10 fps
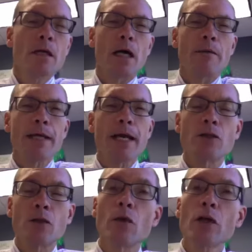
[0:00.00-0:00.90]
Yeah,
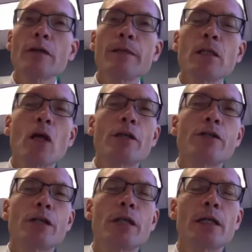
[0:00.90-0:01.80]
so we're going to be
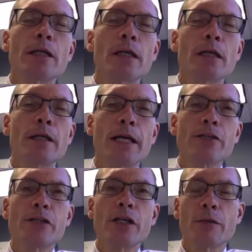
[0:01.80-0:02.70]
launching
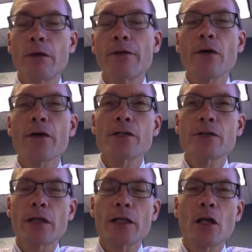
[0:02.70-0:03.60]
next year. Well, we've already
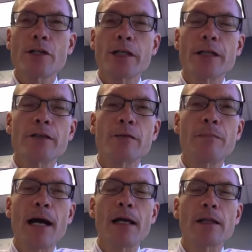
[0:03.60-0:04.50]
started launching it in some
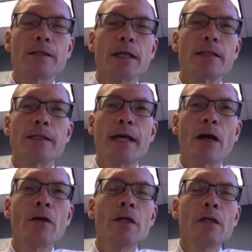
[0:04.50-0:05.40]
pilot sites
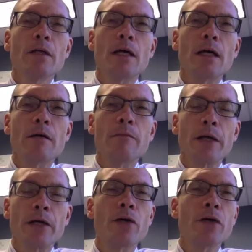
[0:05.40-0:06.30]
now.
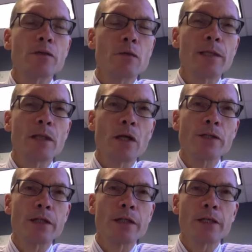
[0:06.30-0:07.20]
But in earnest, we'll be
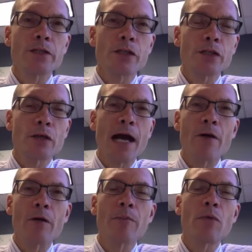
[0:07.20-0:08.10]
launching next year.
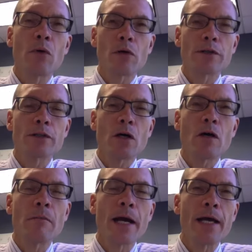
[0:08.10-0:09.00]
Our portal is
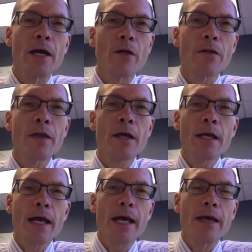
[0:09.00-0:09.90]
called My Health.
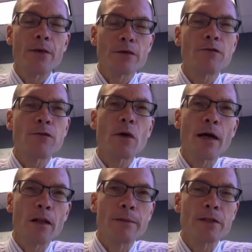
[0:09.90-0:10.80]
And there's 4
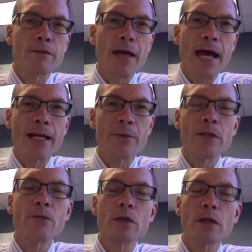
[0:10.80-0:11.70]
elements of that. And
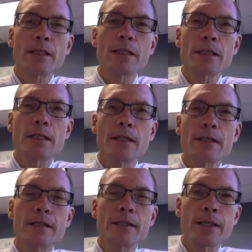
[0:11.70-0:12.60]
we really see
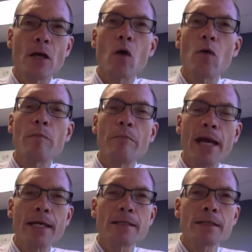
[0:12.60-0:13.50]
this as the home
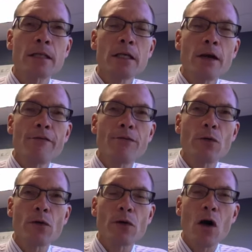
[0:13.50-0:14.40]
base
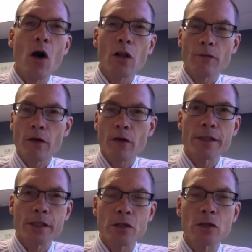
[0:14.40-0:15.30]
for all of our
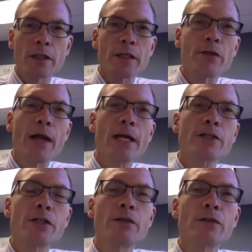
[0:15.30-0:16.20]
digital
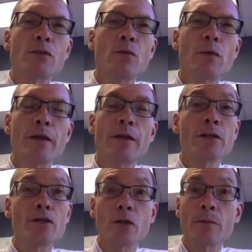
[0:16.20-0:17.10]
interactions with
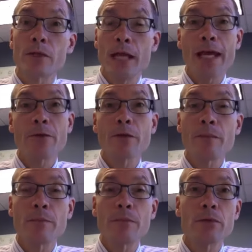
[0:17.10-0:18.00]
consumers and with
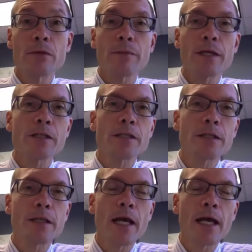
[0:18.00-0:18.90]
people who are patients
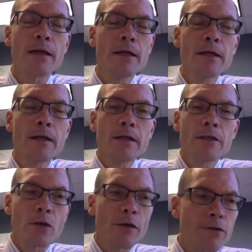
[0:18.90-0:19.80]
today.
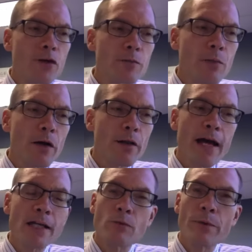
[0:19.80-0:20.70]
So the first part of
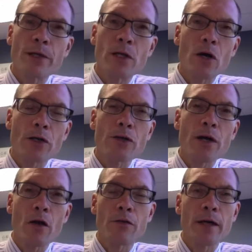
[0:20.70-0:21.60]
that is what we call your
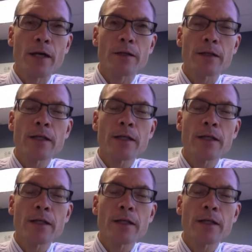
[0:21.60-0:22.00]
health record.